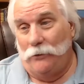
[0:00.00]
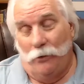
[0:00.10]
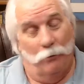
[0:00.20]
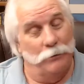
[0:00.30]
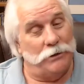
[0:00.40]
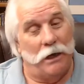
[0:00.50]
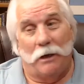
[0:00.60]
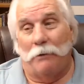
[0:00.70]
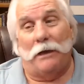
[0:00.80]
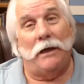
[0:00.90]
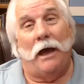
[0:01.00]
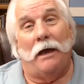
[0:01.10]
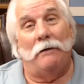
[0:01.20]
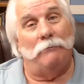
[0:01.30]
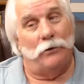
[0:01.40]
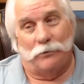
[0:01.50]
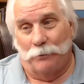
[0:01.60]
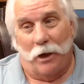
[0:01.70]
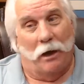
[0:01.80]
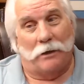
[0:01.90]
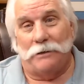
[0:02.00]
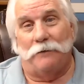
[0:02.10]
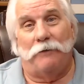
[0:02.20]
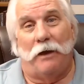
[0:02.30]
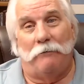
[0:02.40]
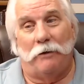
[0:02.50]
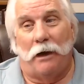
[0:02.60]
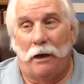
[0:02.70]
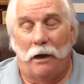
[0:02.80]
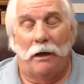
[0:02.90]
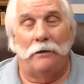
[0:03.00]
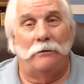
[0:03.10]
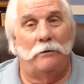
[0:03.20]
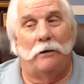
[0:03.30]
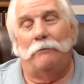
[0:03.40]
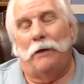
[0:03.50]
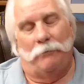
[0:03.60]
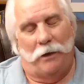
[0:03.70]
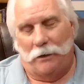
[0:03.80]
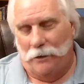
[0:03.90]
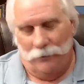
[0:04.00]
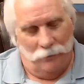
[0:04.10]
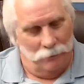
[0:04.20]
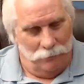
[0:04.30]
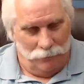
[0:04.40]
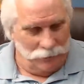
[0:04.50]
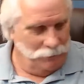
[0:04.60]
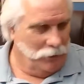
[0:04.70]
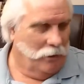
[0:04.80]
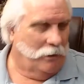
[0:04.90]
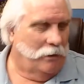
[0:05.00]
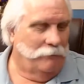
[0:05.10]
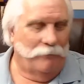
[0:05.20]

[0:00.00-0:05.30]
No mistake about that. Bruce McConkie's a favorite, and I'm not going to do a Bruce McConkie.